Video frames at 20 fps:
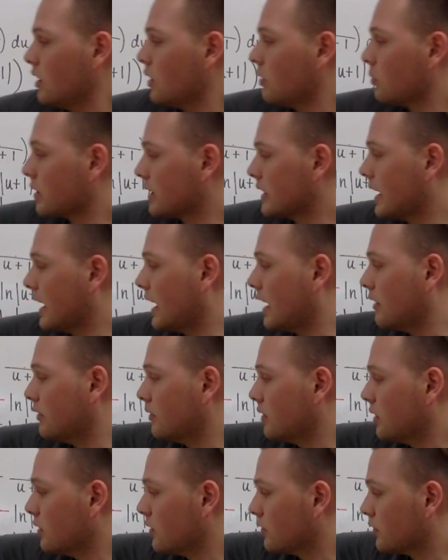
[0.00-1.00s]
we're going to
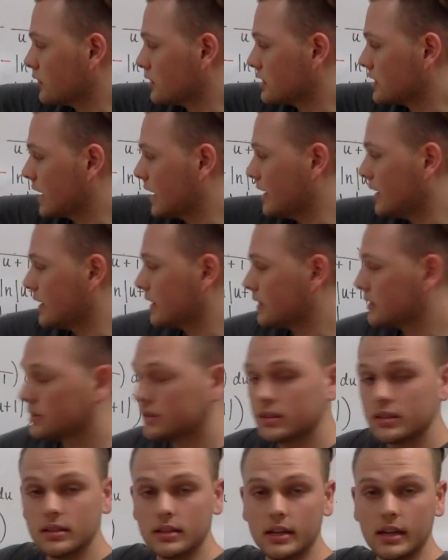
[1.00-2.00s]
have for sine
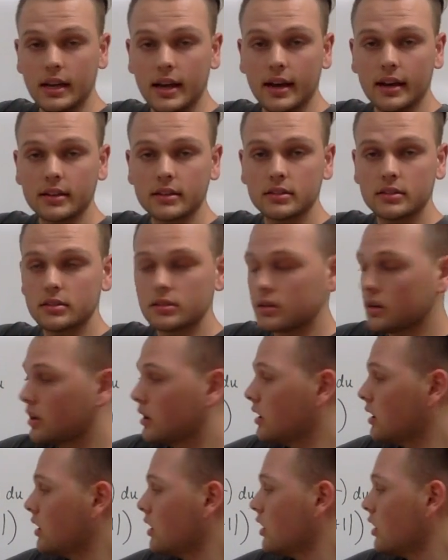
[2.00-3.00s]
x dx
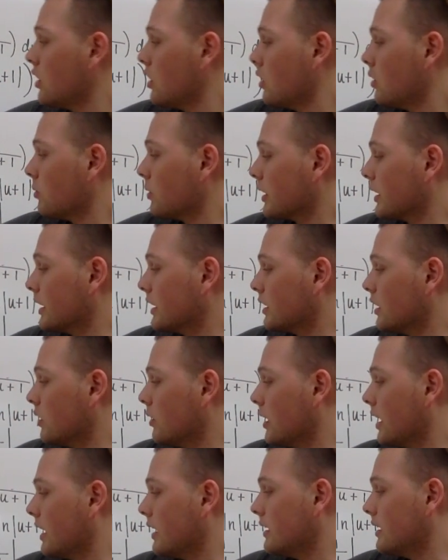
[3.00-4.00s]
we're going to
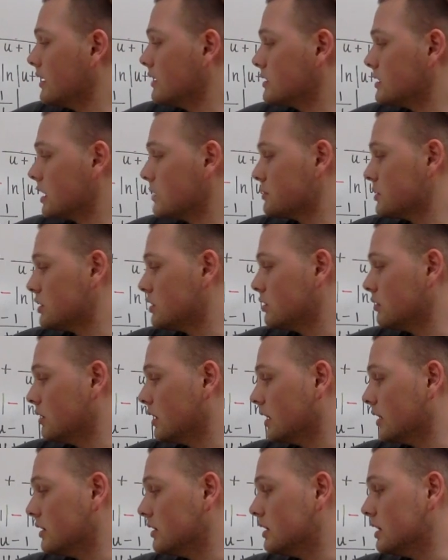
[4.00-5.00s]
go ahead and substitute
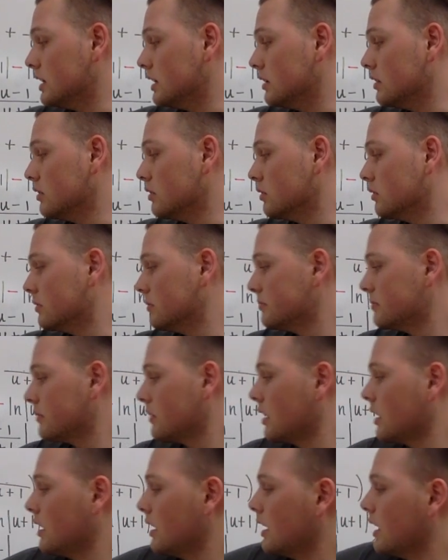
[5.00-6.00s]
in du.
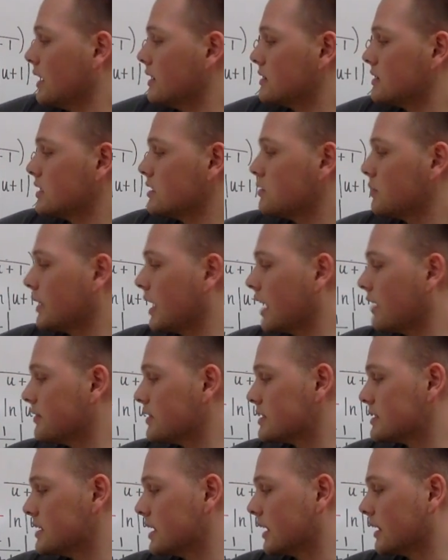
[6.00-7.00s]
And since we have
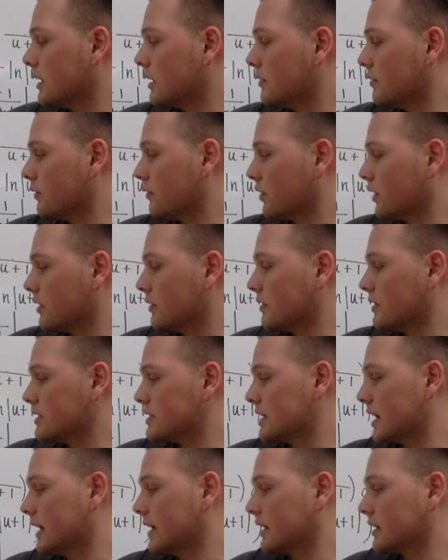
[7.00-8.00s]
this negative in front of the
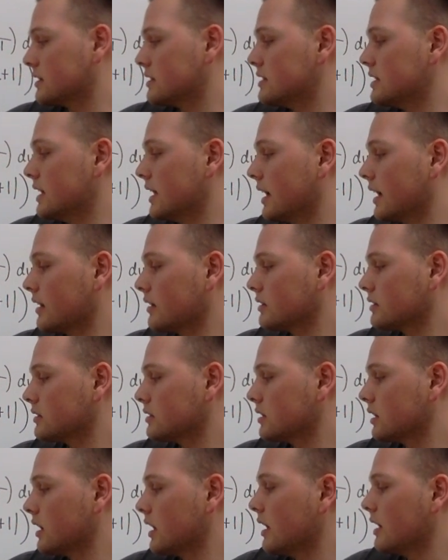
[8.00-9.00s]
sine x
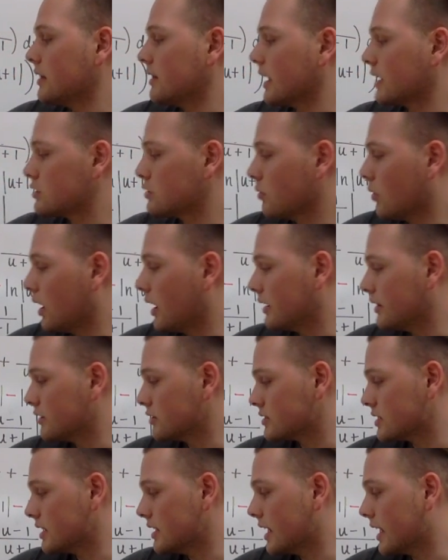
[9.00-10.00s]
dx, that's why
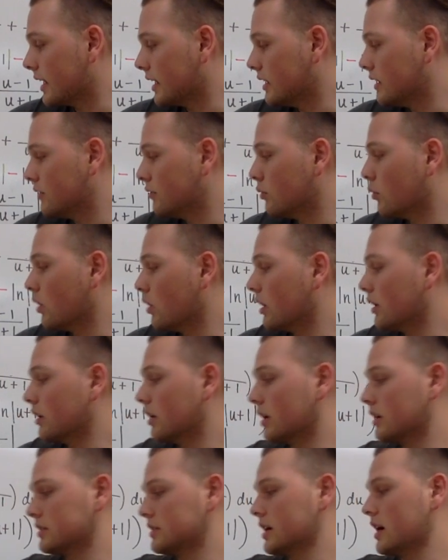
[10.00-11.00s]
there's a negative 1
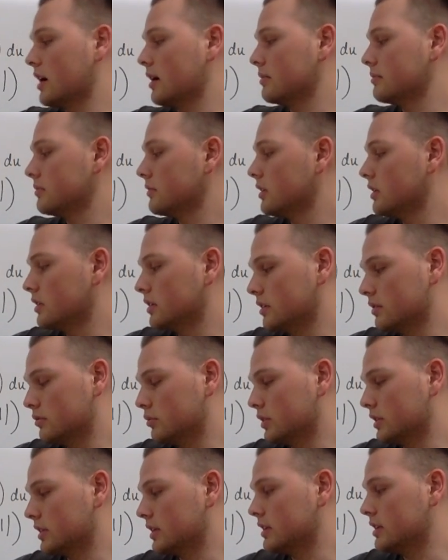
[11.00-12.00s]
on top
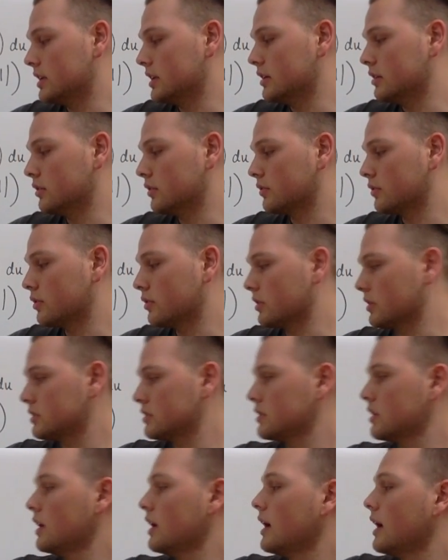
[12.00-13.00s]
with the du, of
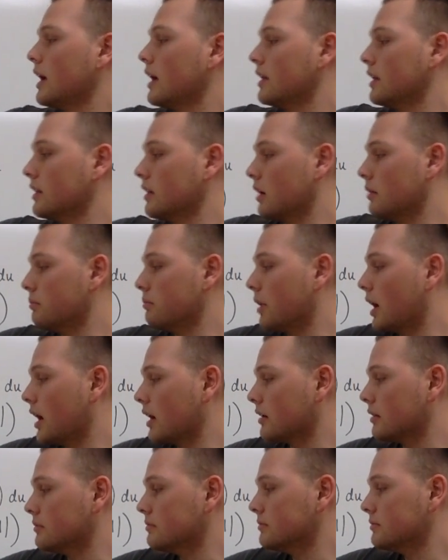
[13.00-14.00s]
course. And then on
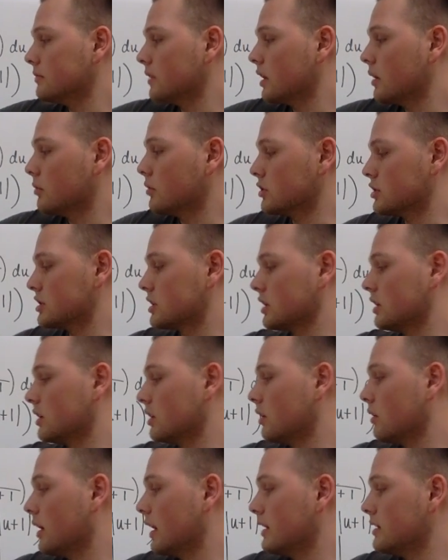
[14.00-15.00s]
bottom, we're just going to
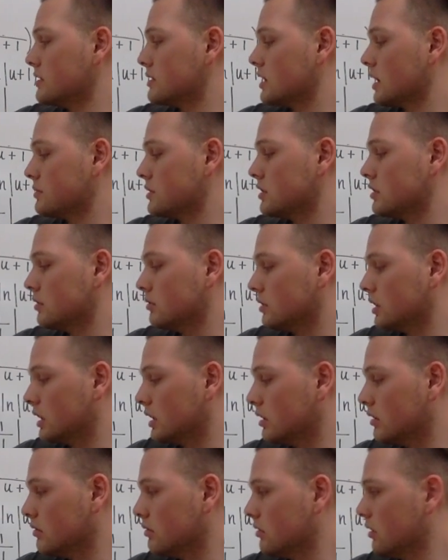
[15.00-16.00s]
go ahead and substitute the
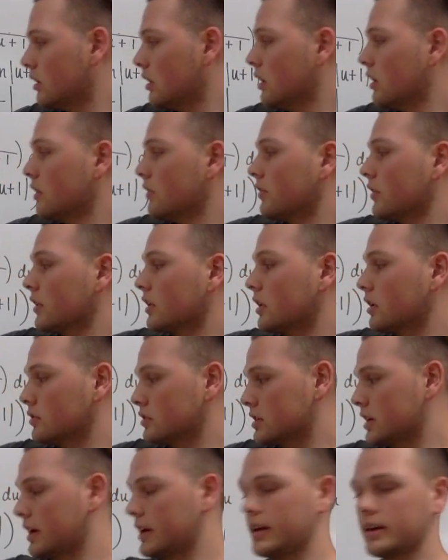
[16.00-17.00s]
u for
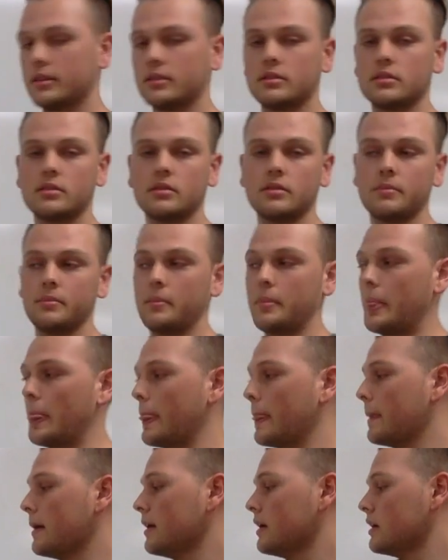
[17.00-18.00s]
cosine x.
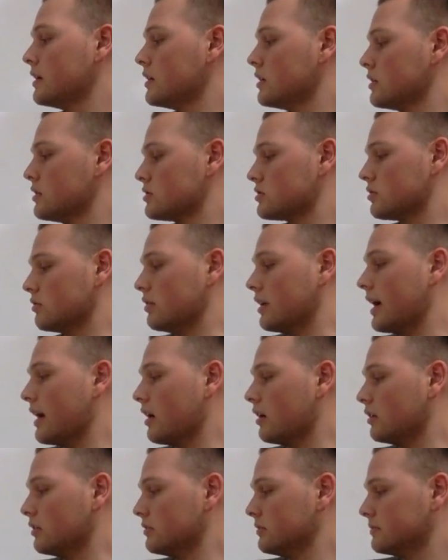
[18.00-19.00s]
So
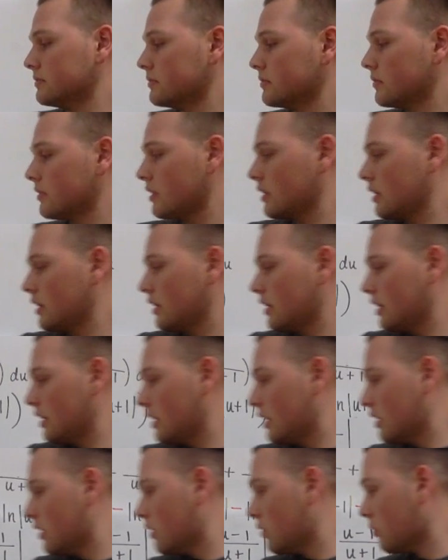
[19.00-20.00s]
now,
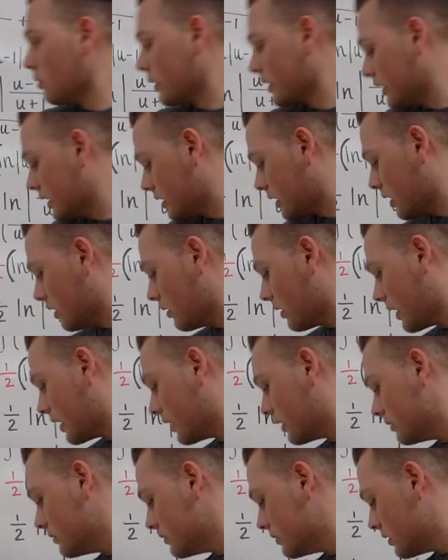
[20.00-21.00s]
we're going to go
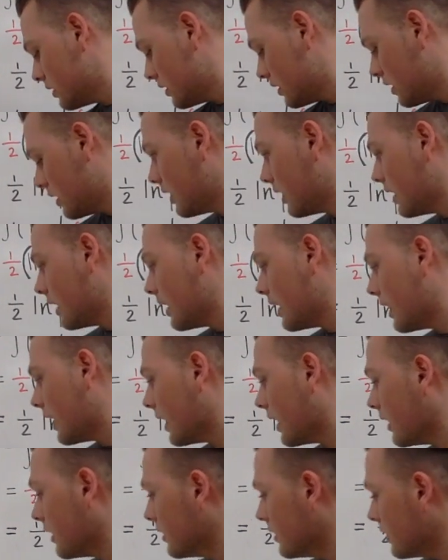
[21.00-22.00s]
ahead
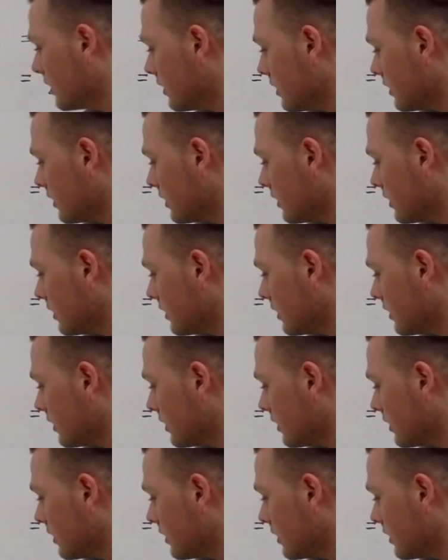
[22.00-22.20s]
and